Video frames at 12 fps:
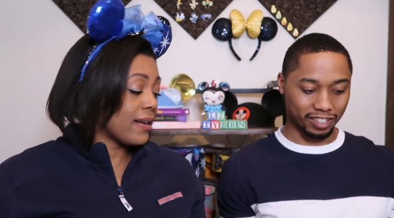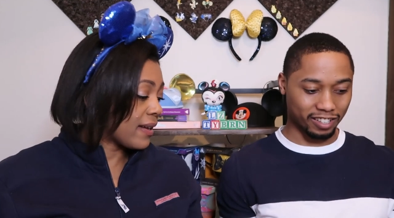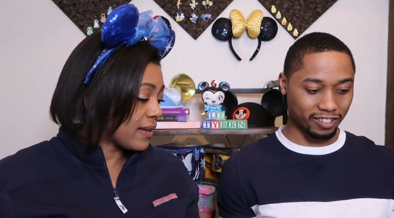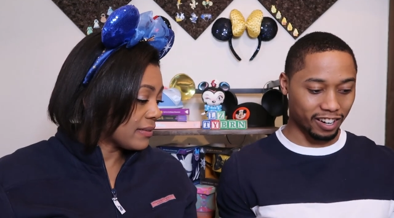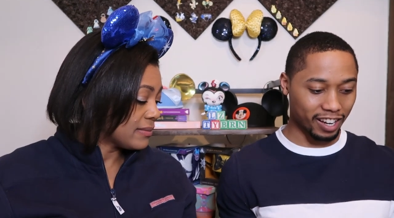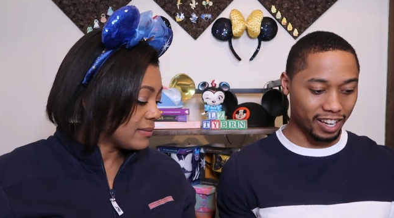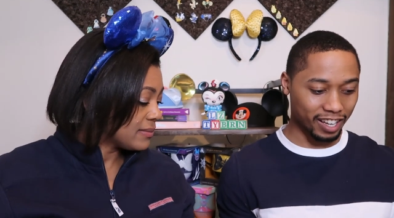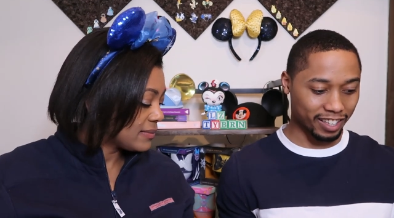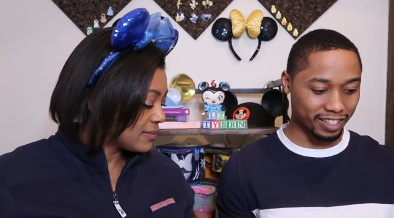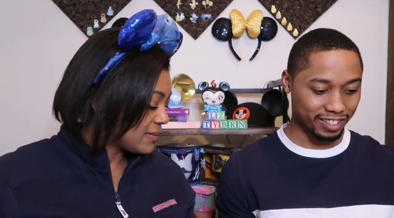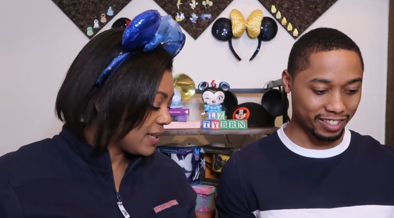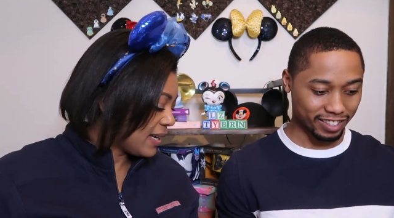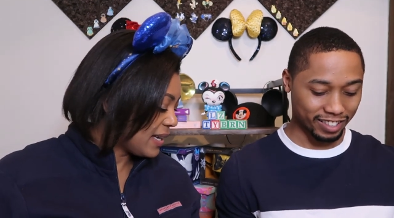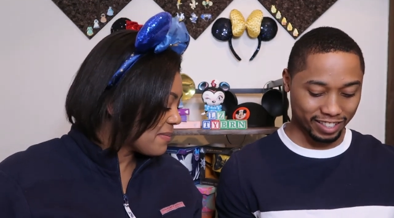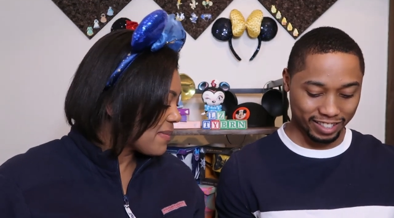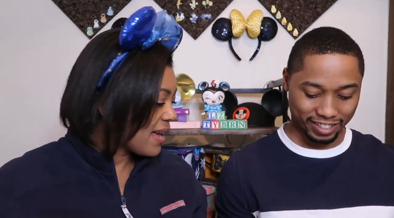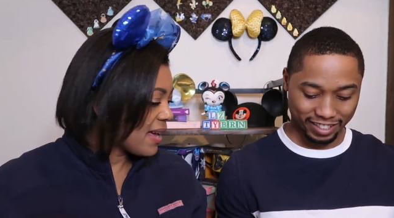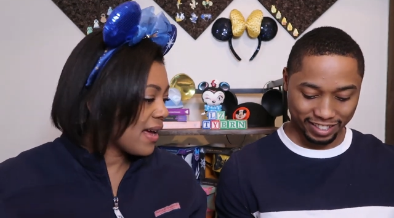Speaker 1: at it. All right.
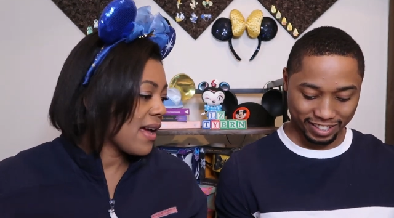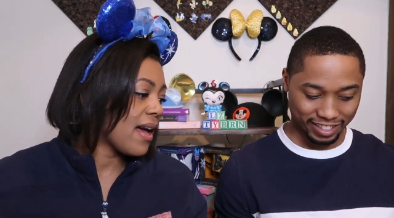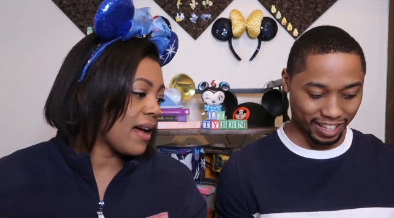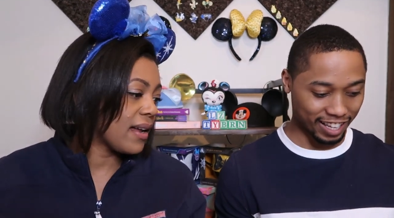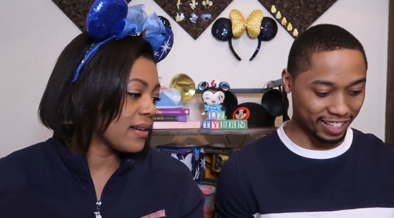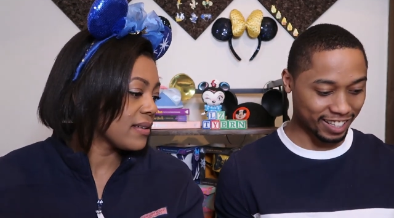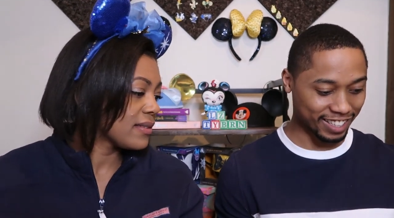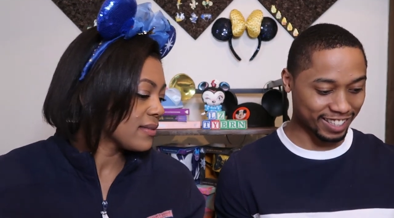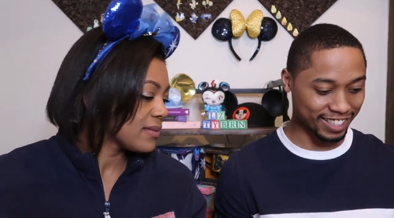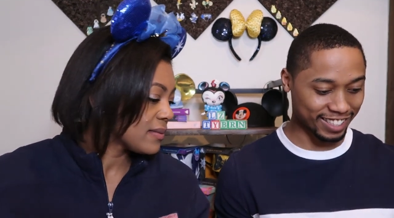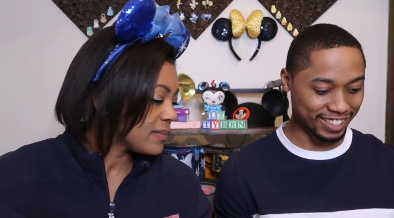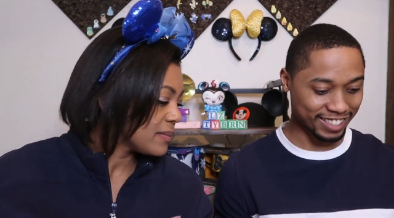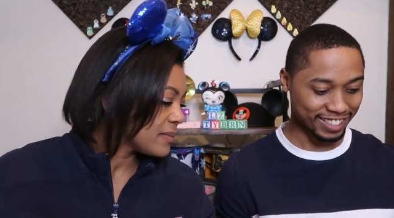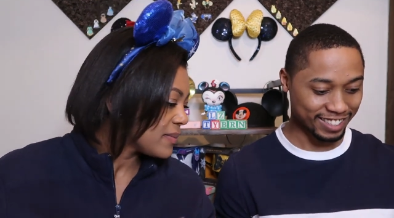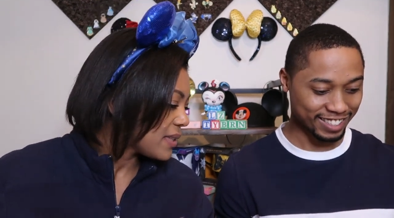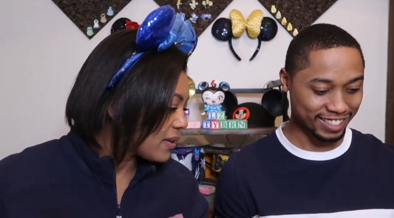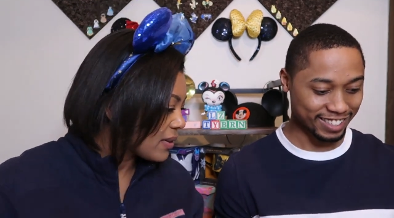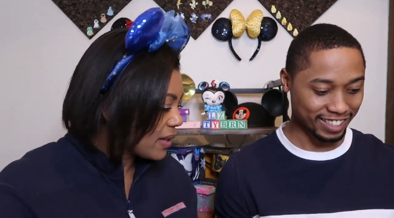I'm
Speaker 2: mad.
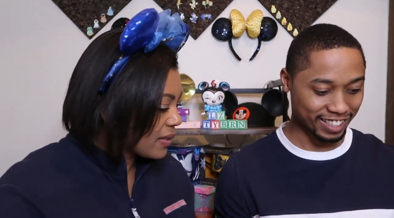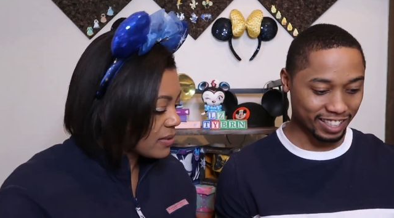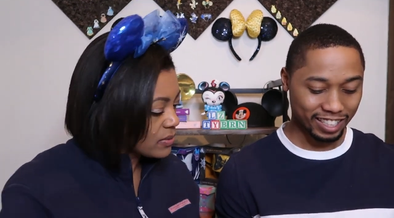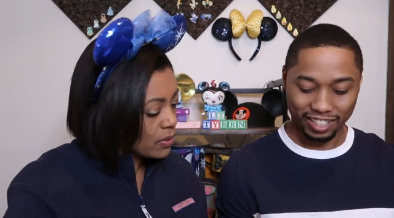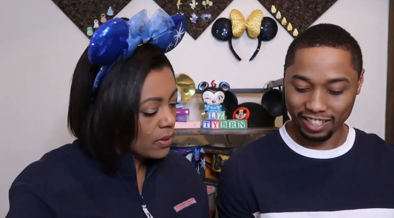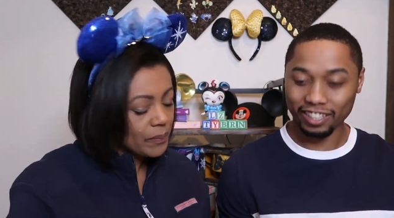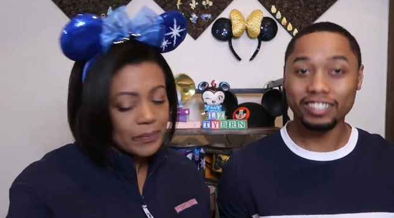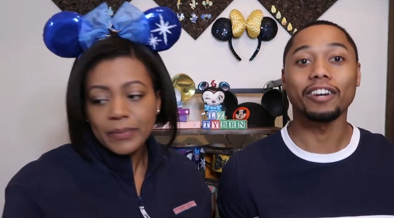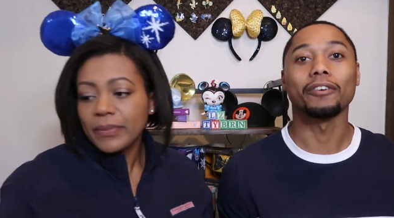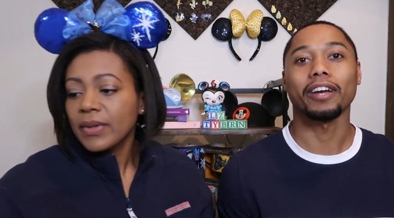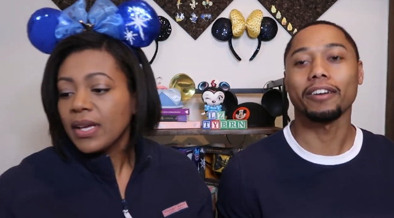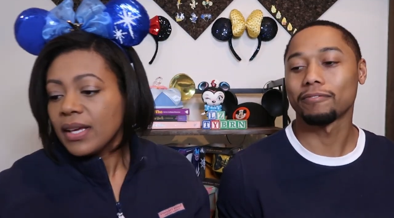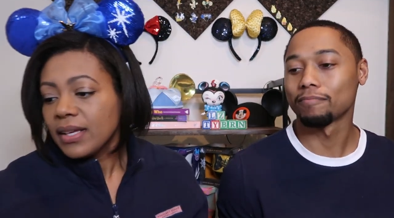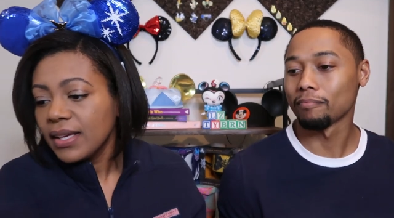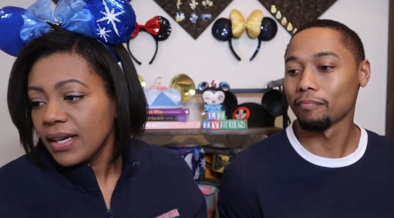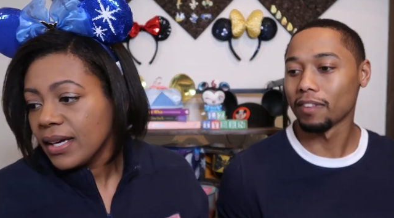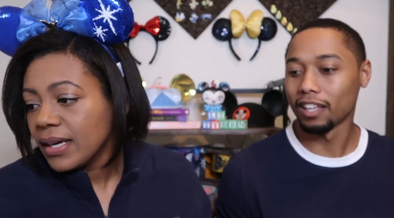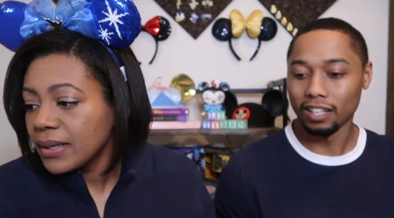Okay, that's cool.
Speaker 1: Let's go. Okay.
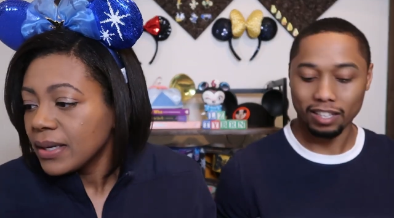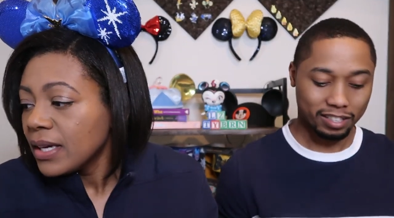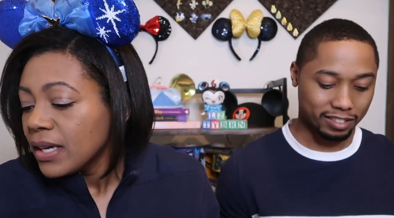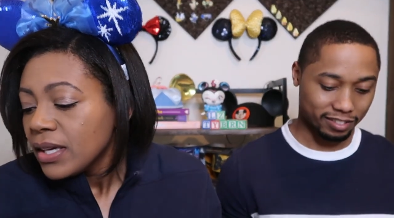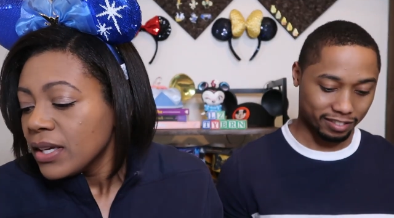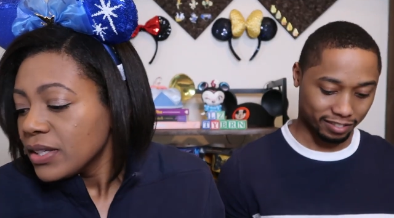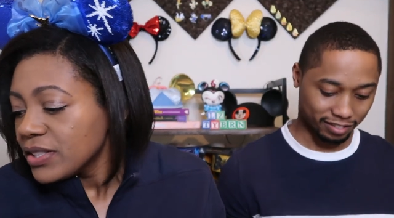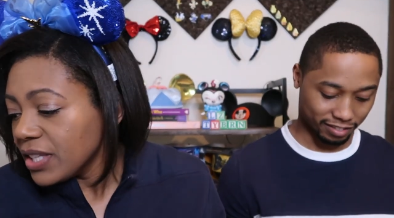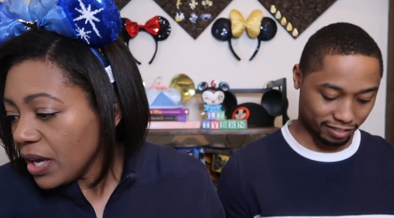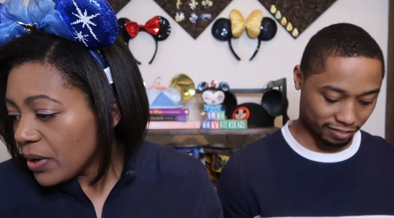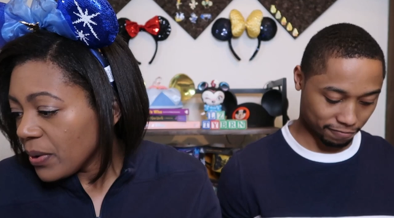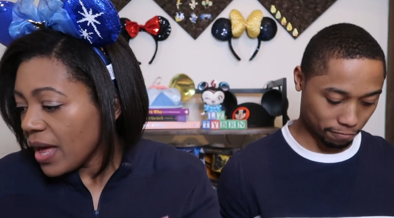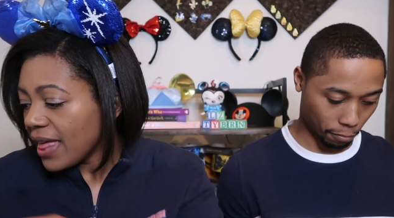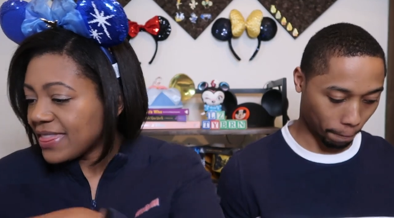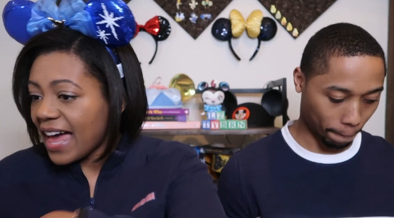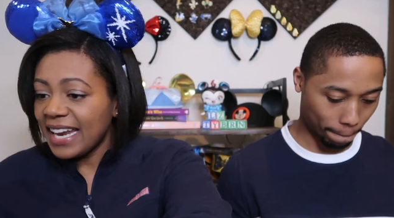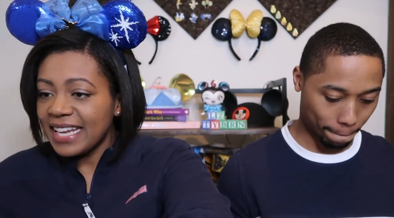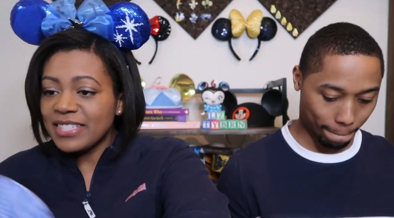
Speaker 2: Yeah. So
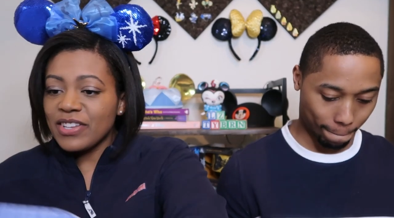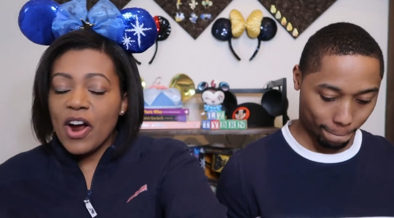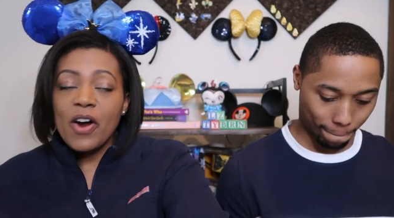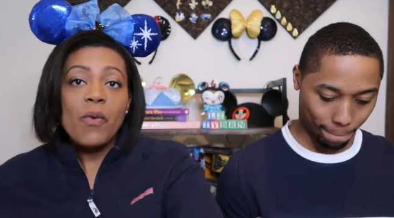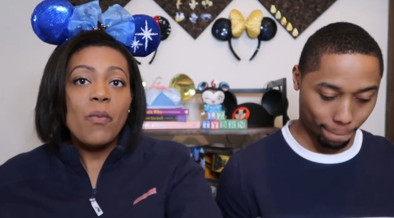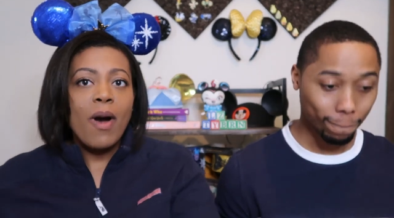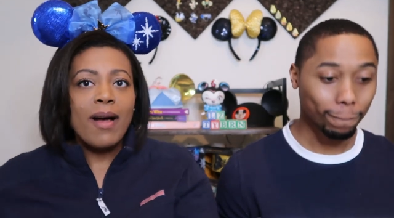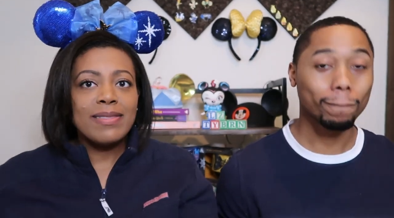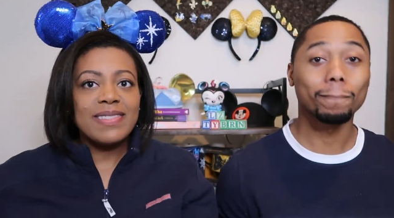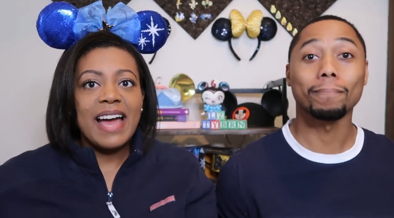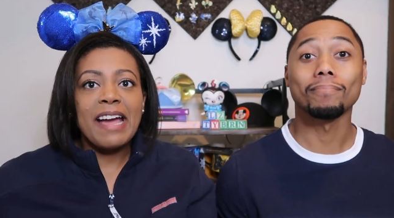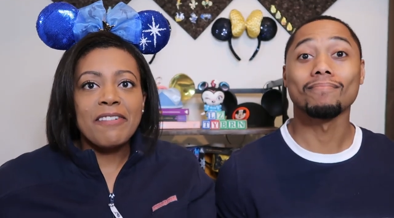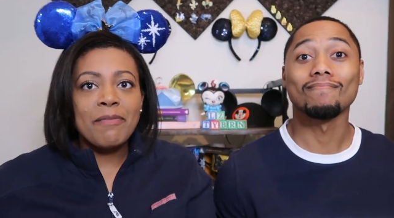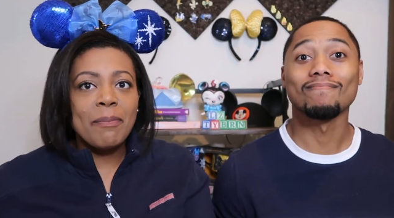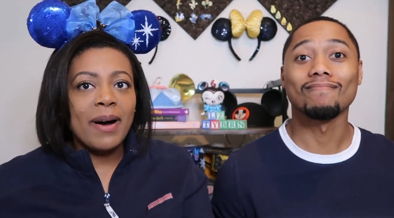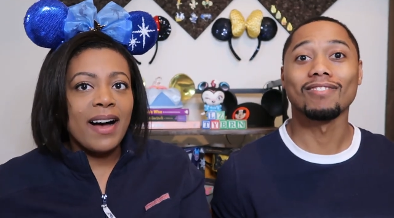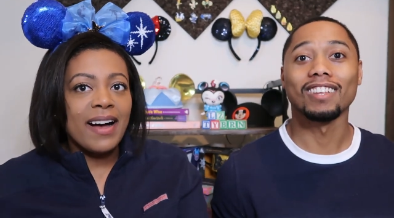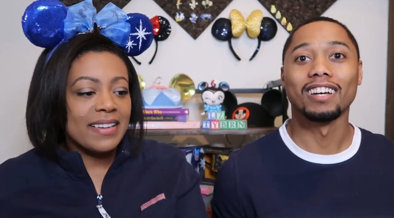that is our Walt Life
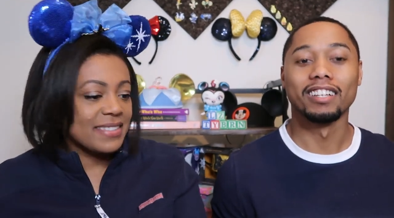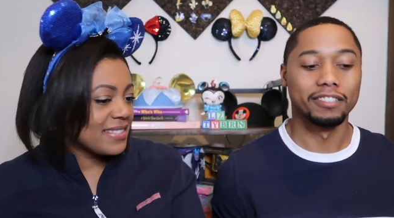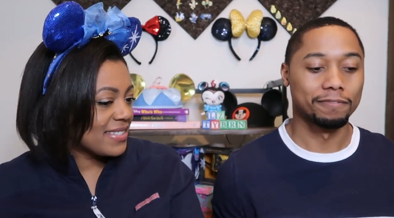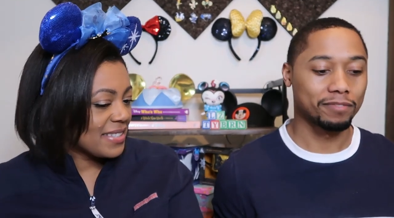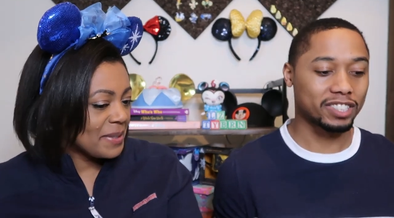box.